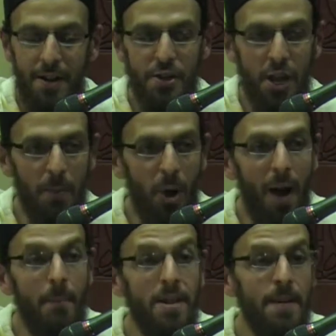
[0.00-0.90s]
Sheikh
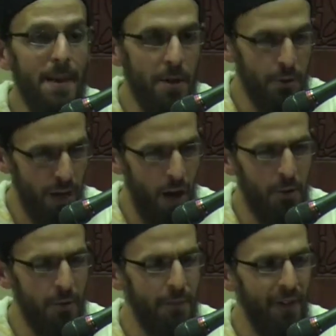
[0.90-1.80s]
Mohammed Amin, who's
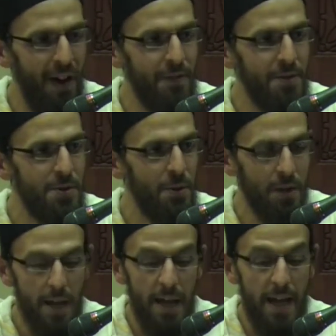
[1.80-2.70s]
105 years old,
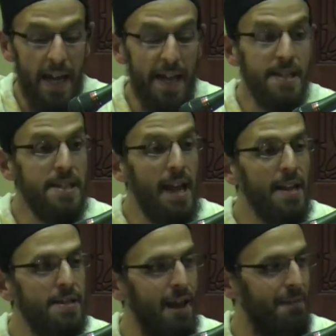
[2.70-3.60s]
he
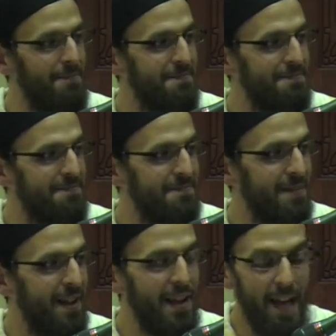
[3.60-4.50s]
stands up
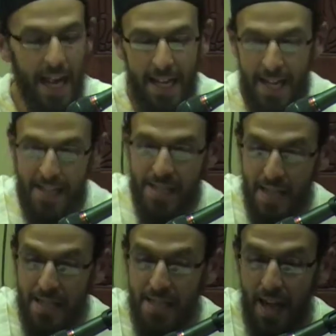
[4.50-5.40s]
and he
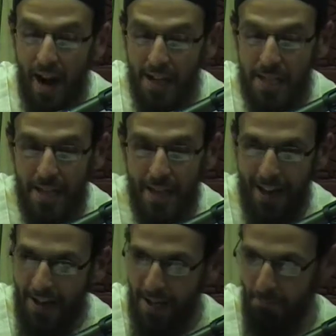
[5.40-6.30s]
insists that I sit
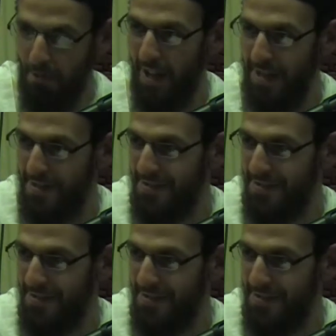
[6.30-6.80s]
in his place.